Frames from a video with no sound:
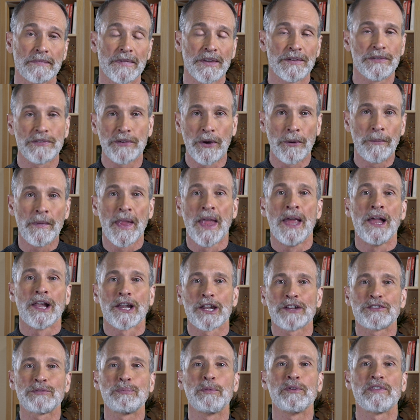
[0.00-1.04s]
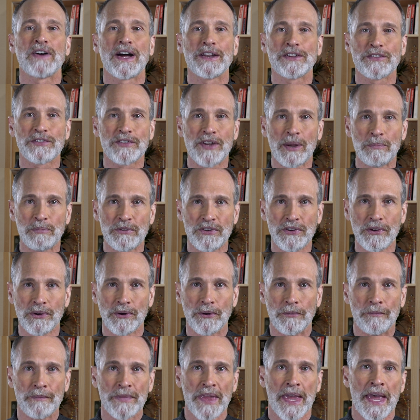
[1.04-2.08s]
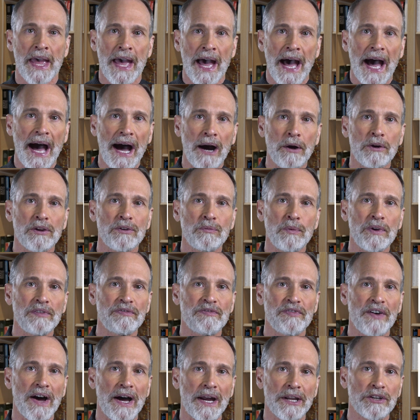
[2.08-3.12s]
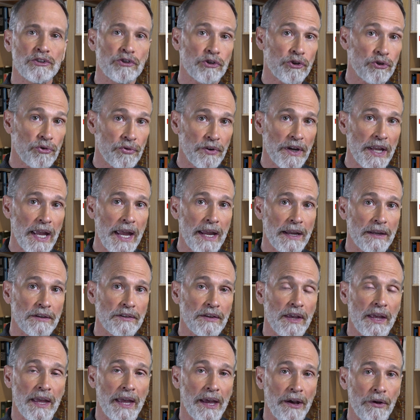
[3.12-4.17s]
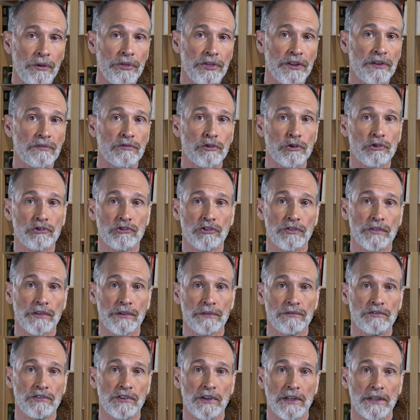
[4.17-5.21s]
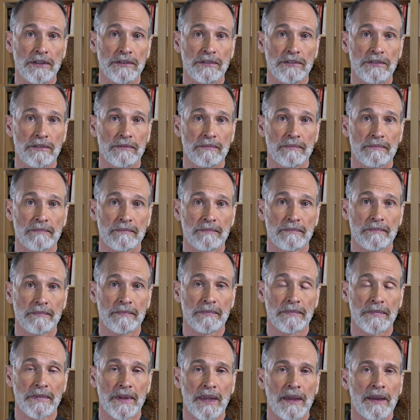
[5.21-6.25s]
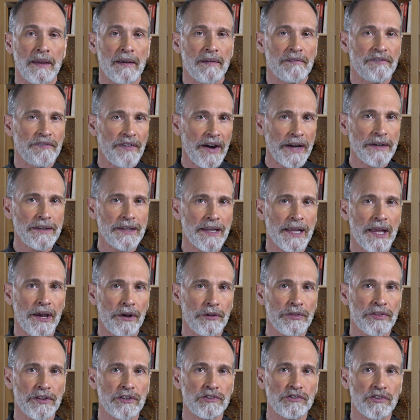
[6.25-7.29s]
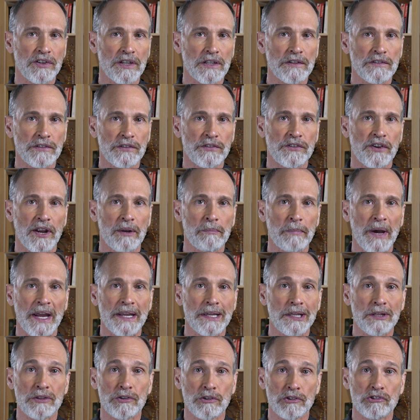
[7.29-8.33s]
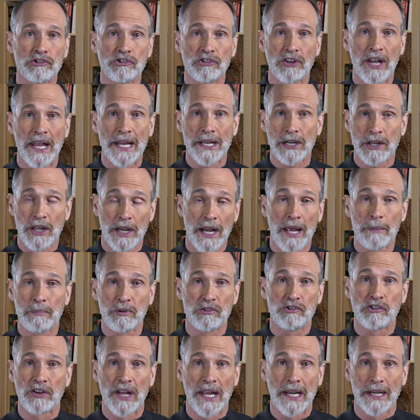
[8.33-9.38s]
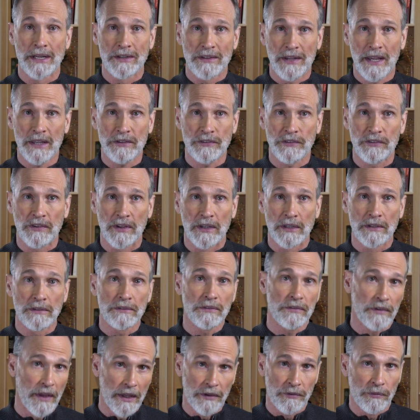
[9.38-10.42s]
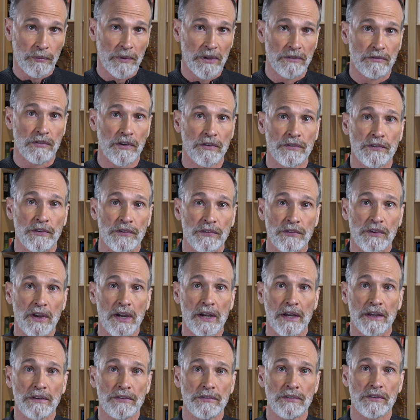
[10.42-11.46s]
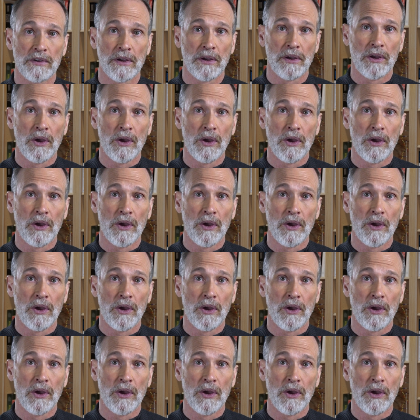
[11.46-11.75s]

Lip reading: So let's move on to step 2. How can we find or create healthy versions of genes? Finding healthy genes is done by either genetic and epigenetic testings, as we've just discussed,